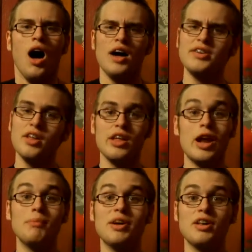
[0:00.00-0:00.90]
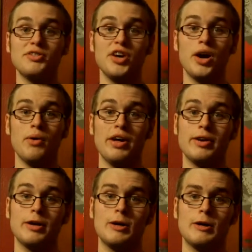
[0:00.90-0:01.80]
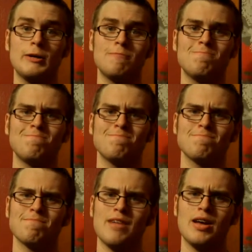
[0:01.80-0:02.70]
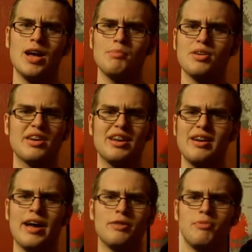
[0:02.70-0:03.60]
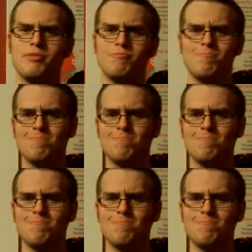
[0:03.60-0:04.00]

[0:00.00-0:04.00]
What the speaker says: Until then, I'm Knuckle Joe, and I'm gonna get an aspirin.